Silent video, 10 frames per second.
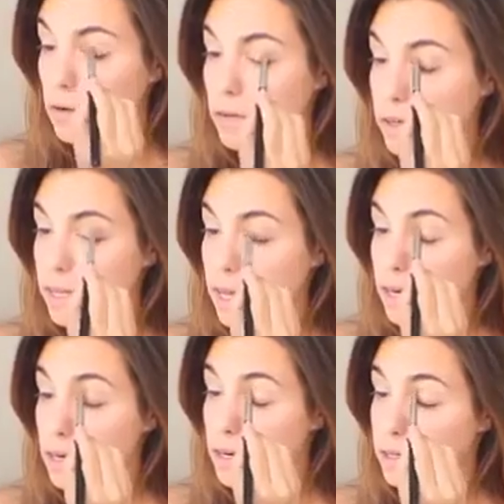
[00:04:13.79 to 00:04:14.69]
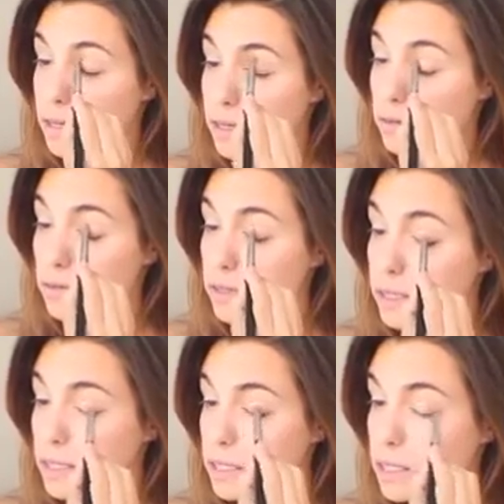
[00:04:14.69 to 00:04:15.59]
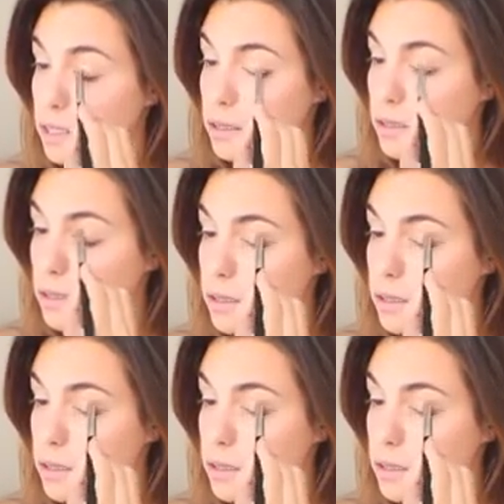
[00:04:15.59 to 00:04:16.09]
Over there and then over here.